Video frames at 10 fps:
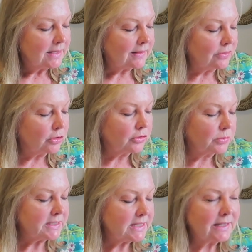Then there are
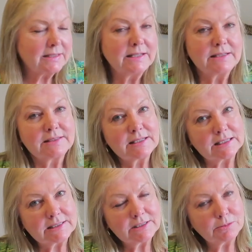3 techniques that
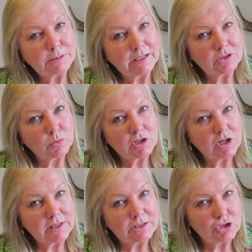I still plan to work
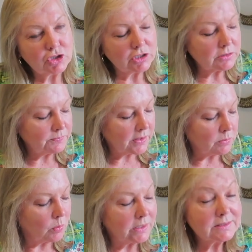on this year,
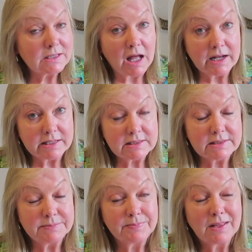and one is linings.